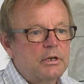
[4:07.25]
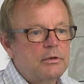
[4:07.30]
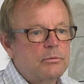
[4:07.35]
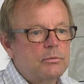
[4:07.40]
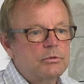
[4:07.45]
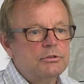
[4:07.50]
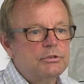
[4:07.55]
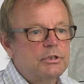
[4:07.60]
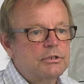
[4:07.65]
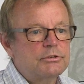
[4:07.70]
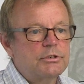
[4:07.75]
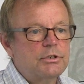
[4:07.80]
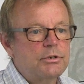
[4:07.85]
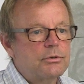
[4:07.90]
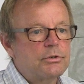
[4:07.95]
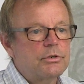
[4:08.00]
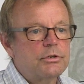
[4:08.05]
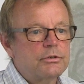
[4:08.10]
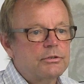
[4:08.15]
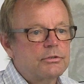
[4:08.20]
I was just
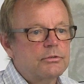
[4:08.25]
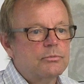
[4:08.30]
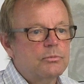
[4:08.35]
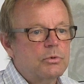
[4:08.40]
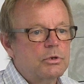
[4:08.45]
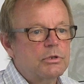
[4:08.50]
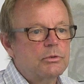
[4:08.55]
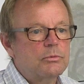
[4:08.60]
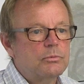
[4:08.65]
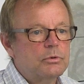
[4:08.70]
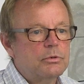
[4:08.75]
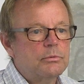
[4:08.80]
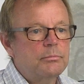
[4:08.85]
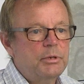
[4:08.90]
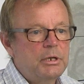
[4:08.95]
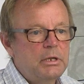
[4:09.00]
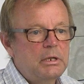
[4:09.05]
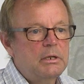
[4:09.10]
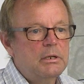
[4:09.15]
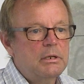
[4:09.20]
curious what it would
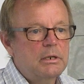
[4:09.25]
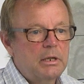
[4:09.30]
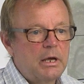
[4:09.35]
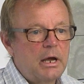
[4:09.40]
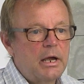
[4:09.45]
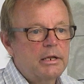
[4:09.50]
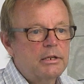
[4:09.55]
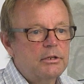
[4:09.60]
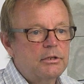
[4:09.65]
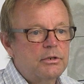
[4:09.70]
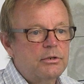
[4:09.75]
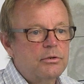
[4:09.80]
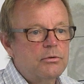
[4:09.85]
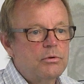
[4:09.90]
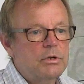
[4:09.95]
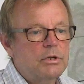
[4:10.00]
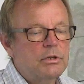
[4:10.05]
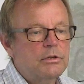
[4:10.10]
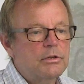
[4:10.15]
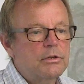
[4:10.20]
be like to
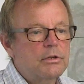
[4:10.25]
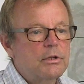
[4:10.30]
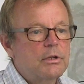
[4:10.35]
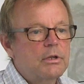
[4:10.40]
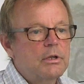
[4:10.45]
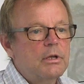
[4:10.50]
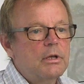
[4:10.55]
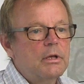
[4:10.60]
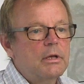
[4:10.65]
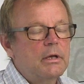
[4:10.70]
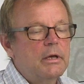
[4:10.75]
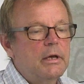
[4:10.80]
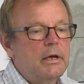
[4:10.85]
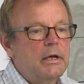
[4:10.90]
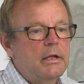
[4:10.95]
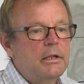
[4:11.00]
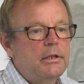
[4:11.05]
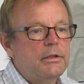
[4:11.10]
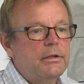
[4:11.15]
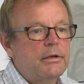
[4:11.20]
do it,
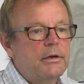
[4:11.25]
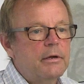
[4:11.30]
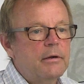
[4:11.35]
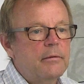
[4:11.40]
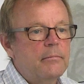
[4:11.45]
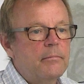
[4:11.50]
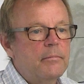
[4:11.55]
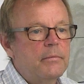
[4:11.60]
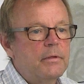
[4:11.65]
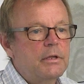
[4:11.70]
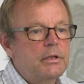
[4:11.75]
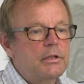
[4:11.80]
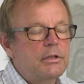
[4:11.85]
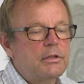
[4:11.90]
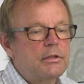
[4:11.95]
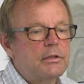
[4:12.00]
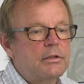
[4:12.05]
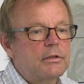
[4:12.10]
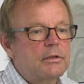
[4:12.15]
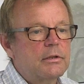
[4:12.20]
and it
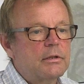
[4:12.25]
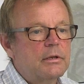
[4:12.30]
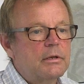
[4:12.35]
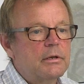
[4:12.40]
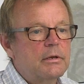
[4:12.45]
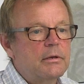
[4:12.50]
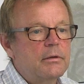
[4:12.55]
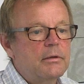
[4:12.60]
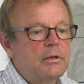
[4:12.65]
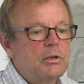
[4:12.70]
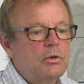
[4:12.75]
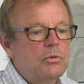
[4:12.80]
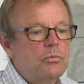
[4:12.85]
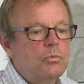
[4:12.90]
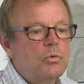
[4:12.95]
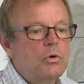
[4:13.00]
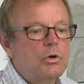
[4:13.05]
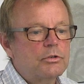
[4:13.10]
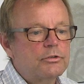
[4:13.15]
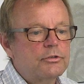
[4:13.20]

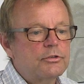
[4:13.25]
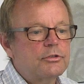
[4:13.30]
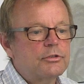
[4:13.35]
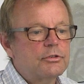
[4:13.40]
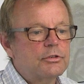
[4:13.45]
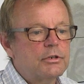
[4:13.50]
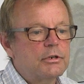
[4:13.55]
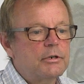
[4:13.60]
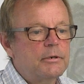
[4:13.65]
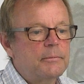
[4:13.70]
was